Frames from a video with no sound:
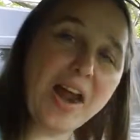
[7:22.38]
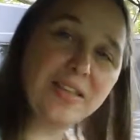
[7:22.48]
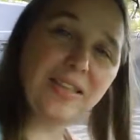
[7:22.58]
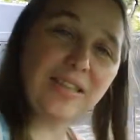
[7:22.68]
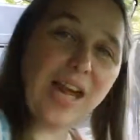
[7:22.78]

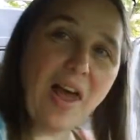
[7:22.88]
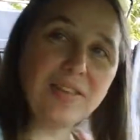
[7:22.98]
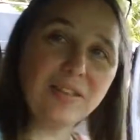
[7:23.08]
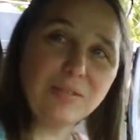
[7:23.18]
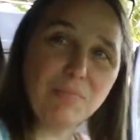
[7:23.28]
You got enough
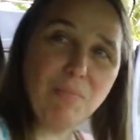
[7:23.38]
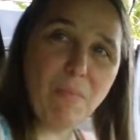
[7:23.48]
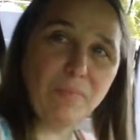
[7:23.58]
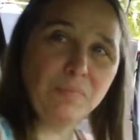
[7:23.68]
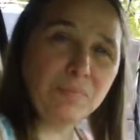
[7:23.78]
problems just
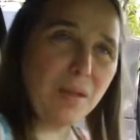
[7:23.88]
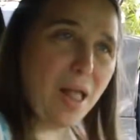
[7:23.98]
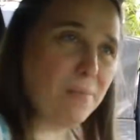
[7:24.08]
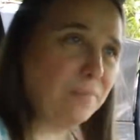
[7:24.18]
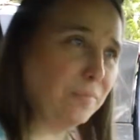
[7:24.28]
pissing off
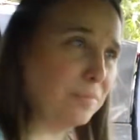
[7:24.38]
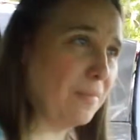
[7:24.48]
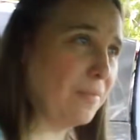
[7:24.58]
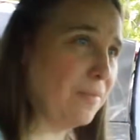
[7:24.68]
Mike and Scott.